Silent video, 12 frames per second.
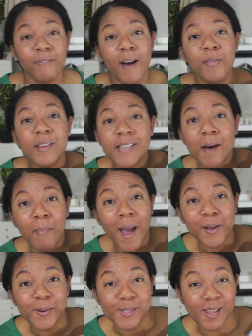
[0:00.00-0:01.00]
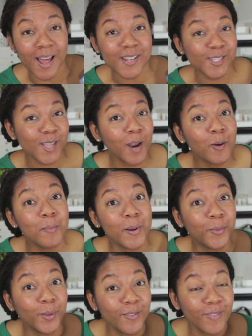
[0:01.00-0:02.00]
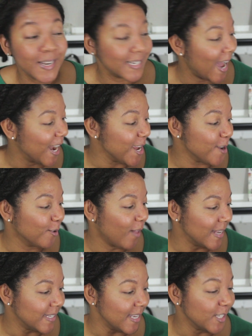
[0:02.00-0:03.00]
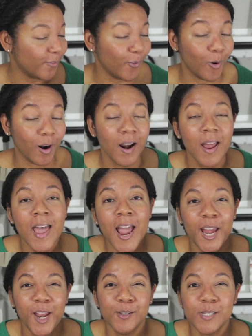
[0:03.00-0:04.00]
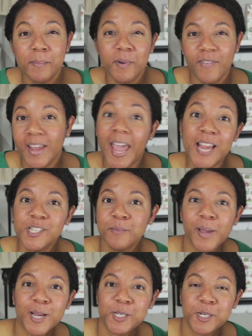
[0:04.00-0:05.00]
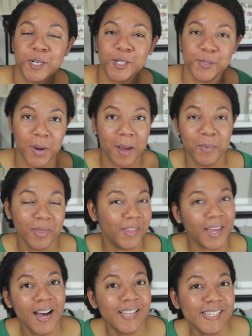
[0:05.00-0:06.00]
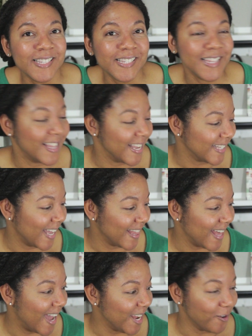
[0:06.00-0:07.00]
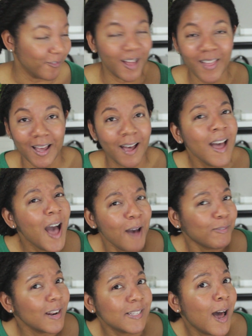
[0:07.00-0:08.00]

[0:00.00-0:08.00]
I found this at Michael's, and I just thought it would be really fun to kind of utilize these for, you know, summer vacation pictures when I'm with the cousins and things like that. You know, I've got a